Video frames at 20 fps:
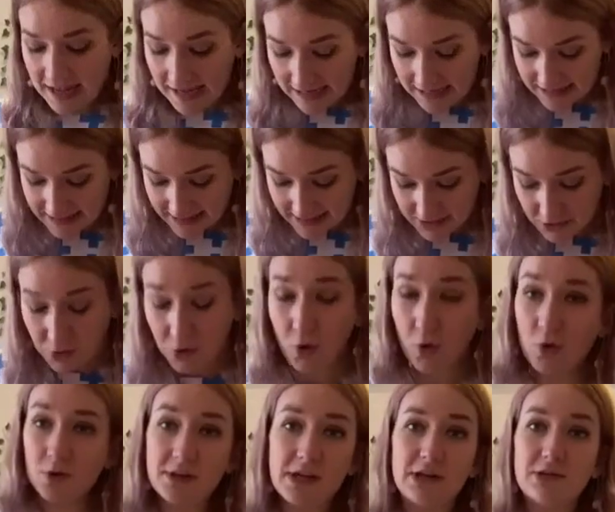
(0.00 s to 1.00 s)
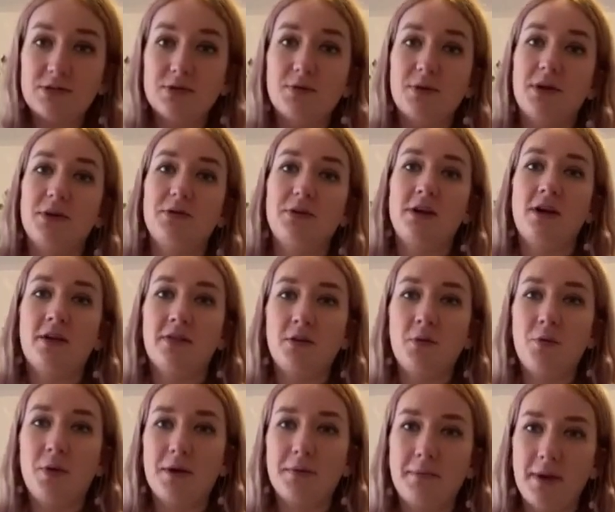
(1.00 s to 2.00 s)
It's still cold out, so I only got the
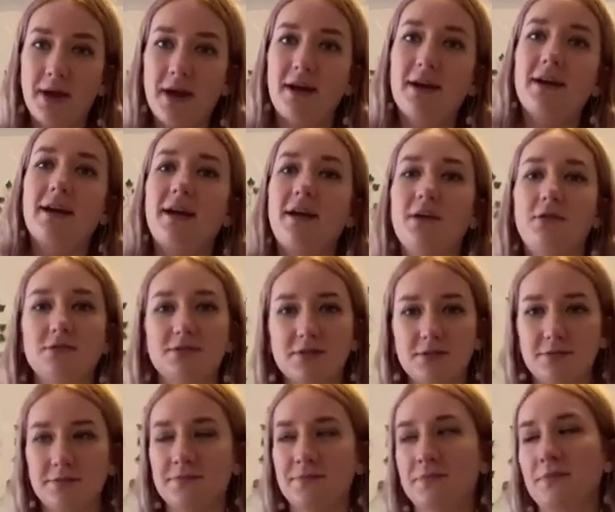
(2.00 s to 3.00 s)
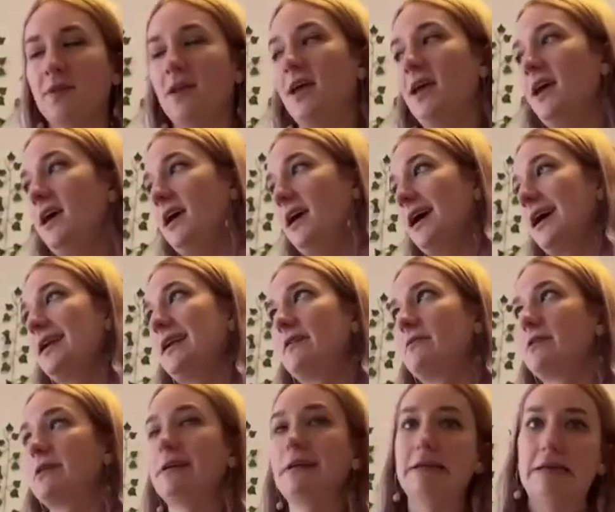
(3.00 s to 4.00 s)
one pair, and I
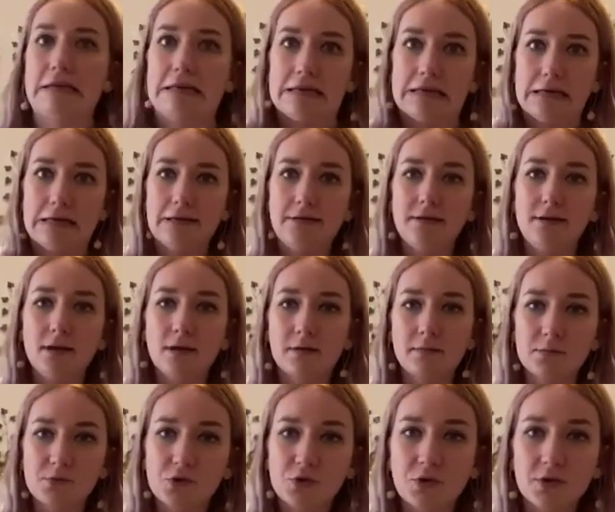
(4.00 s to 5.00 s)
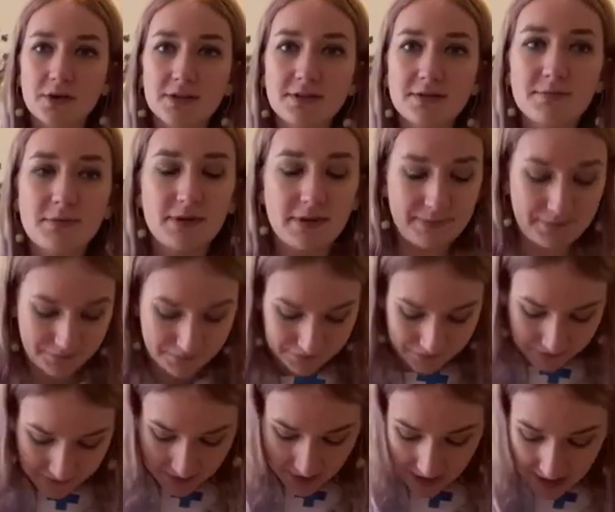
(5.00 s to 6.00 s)
never need denim shorts, but
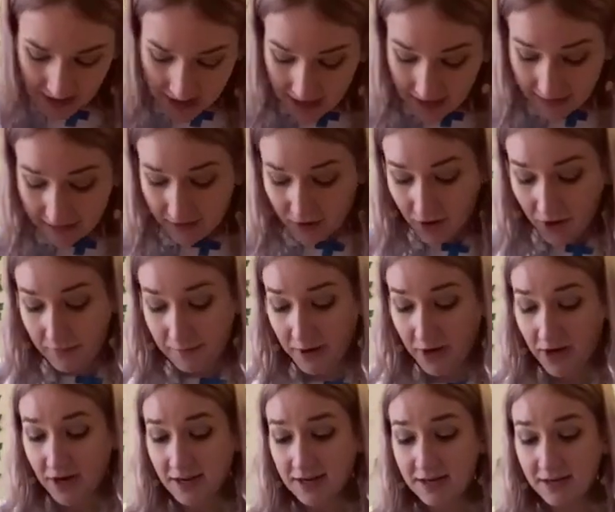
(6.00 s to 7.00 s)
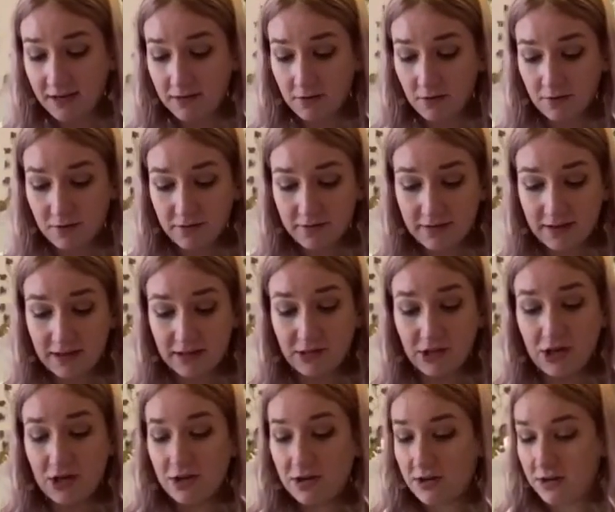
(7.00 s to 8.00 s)
they're American Eagle. They
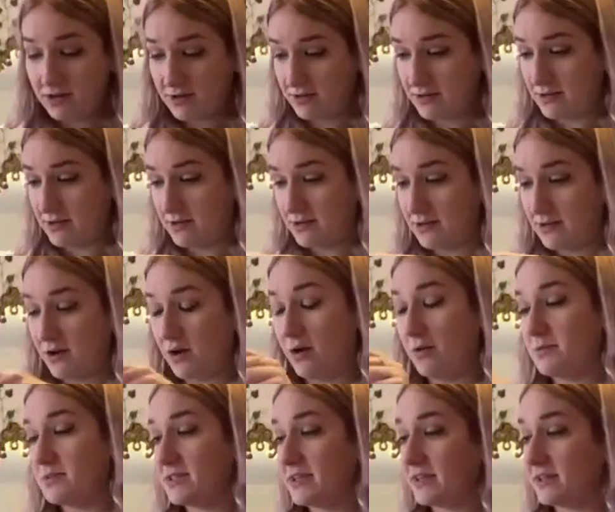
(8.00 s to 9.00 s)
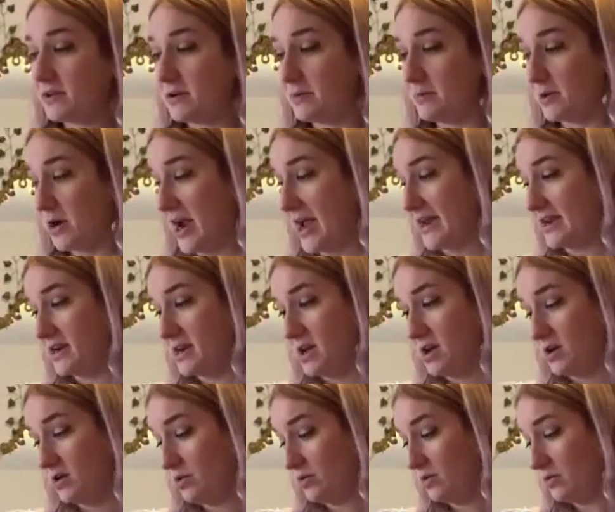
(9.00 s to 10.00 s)
look almost like they're brand
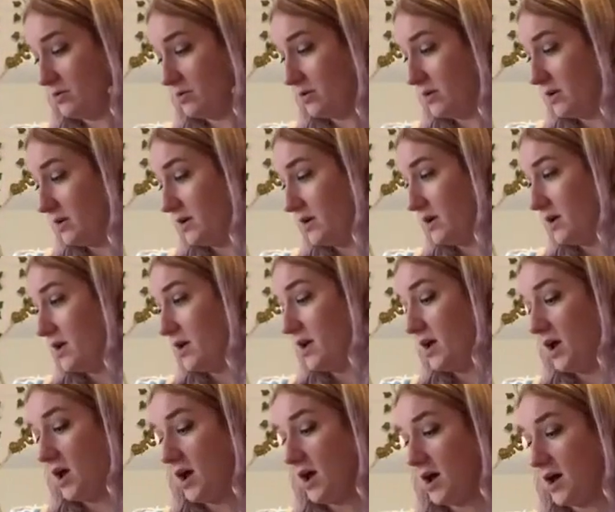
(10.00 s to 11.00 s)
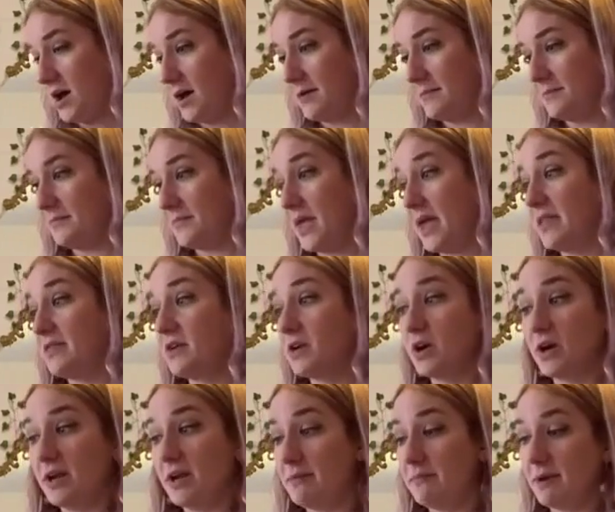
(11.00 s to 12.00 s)
new. And
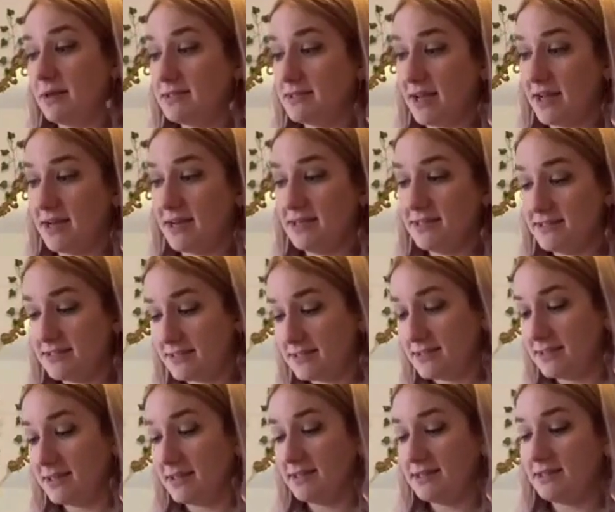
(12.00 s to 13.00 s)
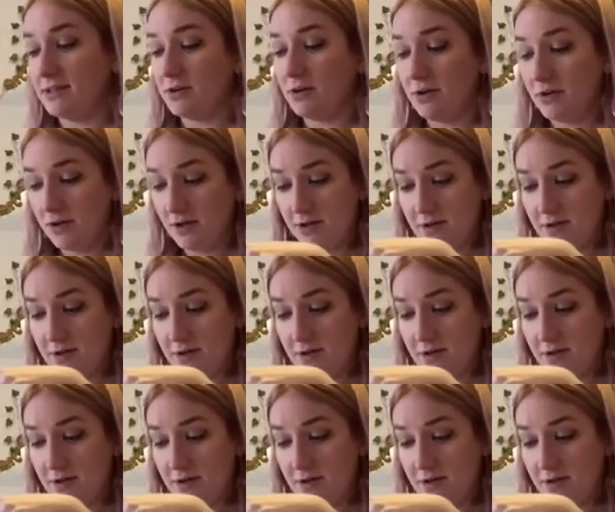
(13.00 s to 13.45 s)
they're in my size, nice little